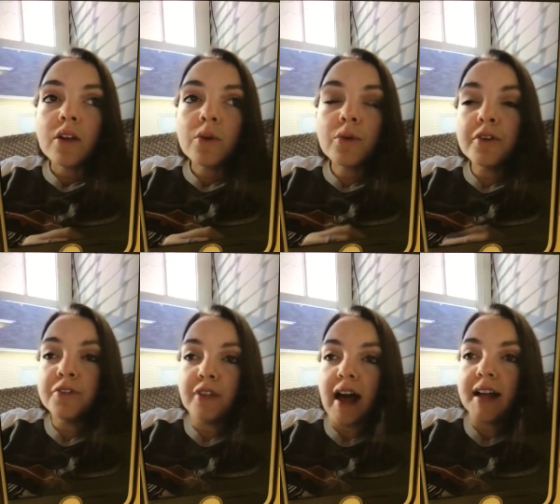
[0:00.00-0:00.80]

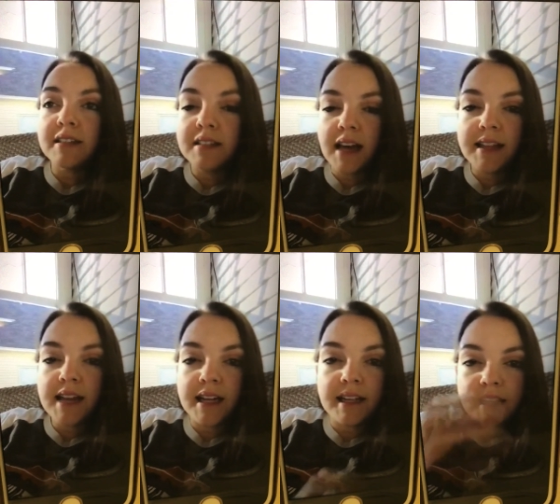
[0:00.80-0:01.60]
reflect at the
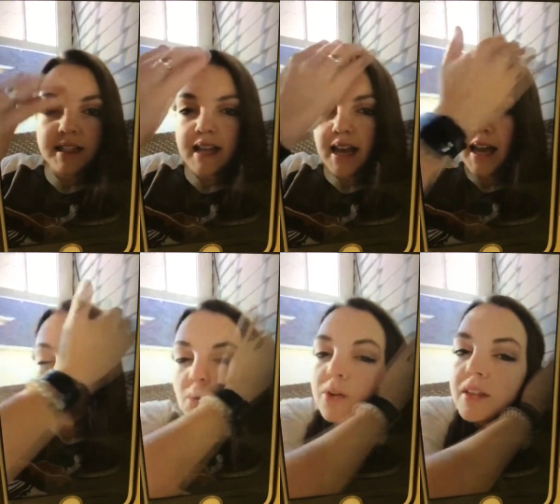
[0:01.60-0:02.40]
end of the
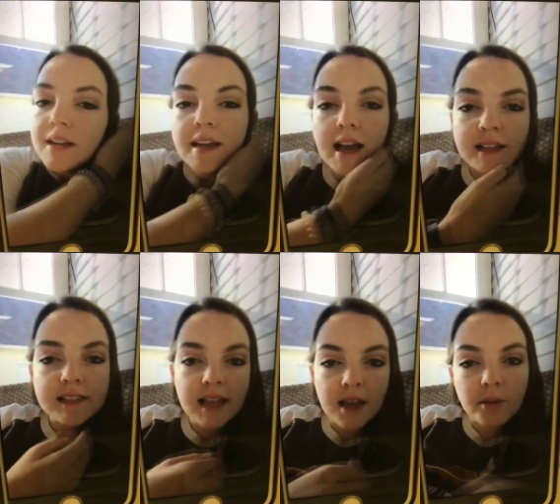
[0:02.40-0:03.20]
day or the next
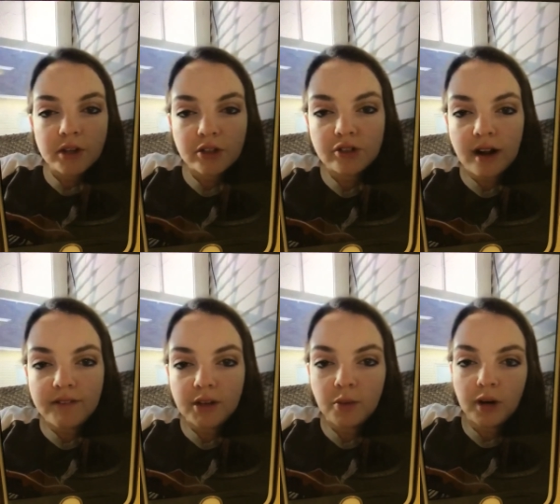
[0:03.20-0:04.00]
day when you're
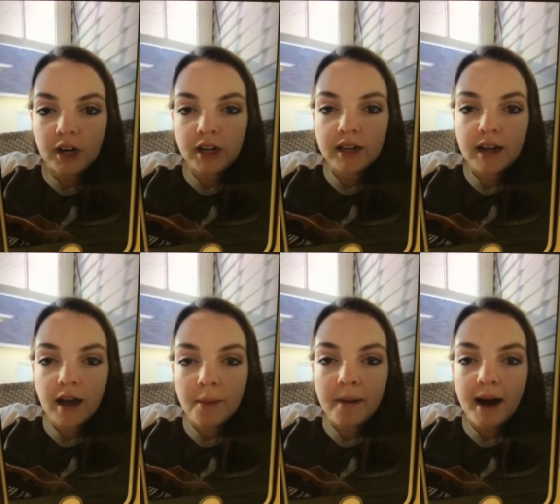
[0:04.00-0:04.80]
driving to work
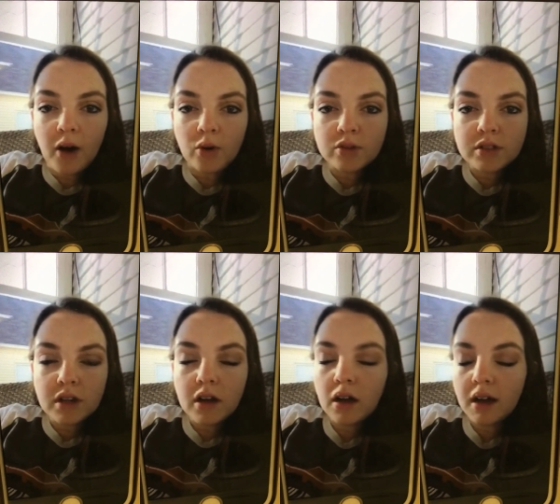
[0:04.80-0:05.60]
about,
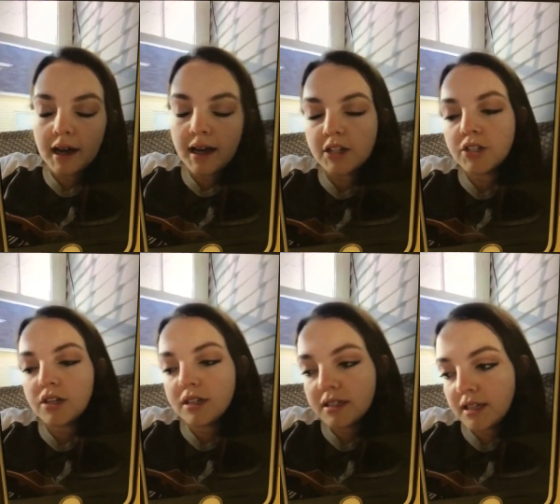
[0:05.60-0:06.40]
oh, I should
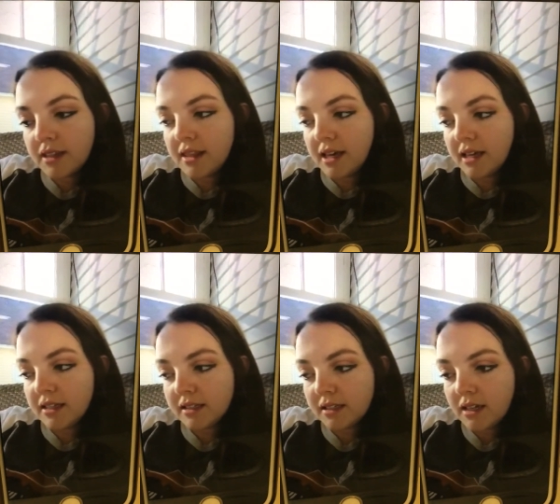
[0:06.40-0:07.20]
have did
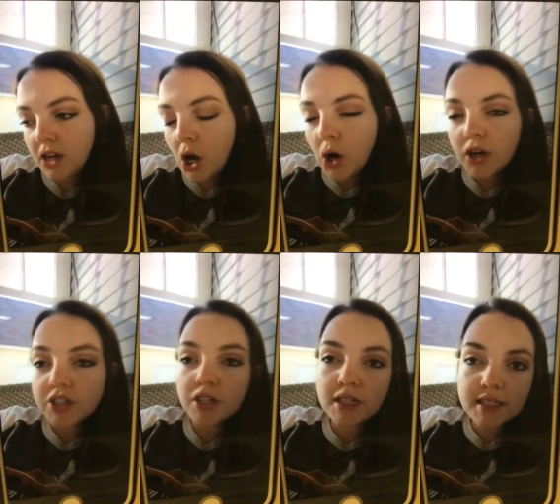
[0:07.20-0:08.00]
this, or I
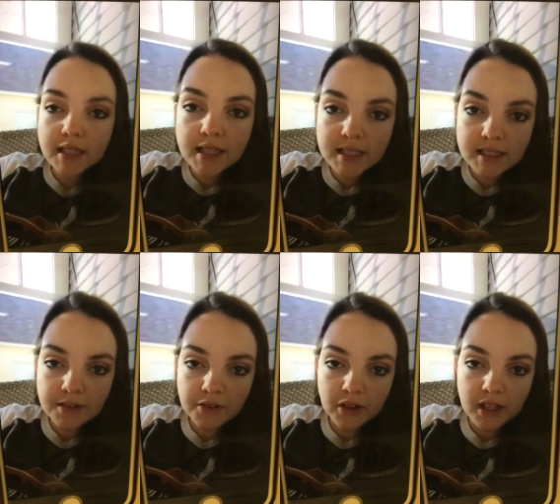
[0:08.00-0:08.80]
should have did this
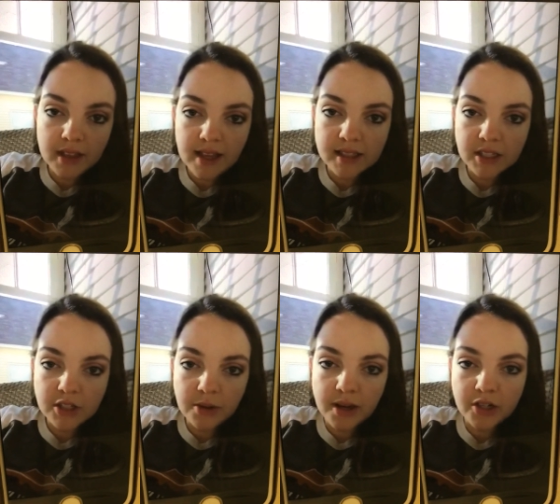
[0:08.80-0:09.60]
differently in that
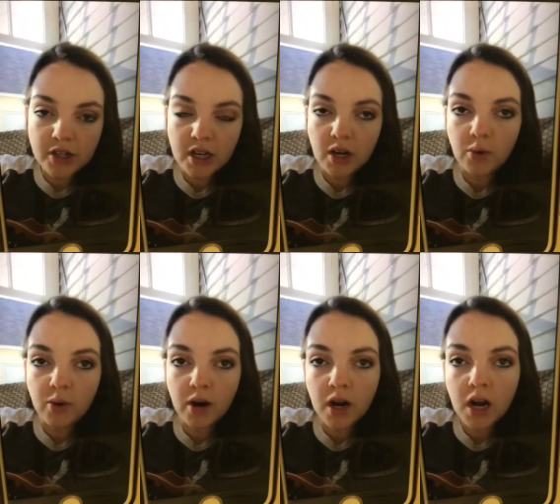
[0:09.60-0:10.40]
situation?
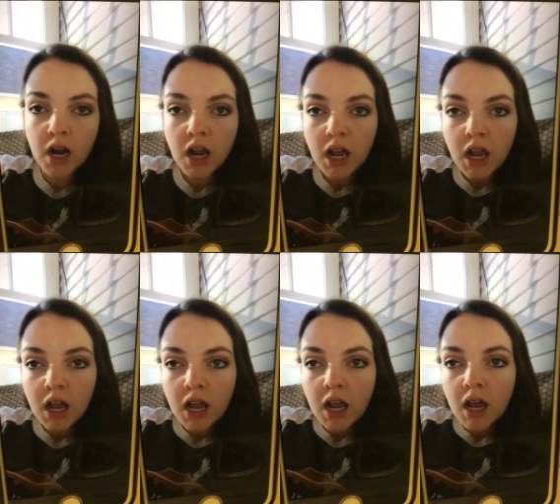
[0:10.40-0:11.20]
Or
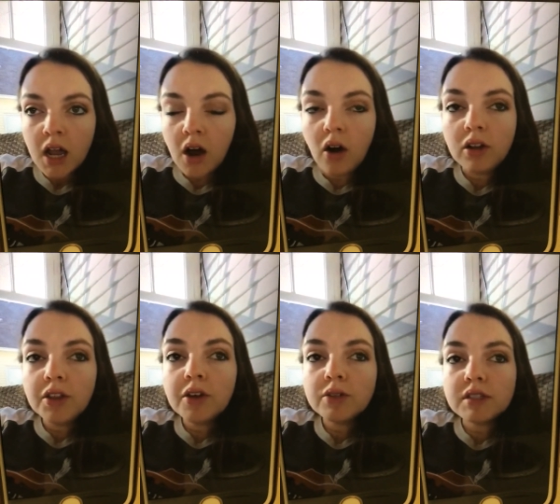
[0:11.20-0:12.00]
all of those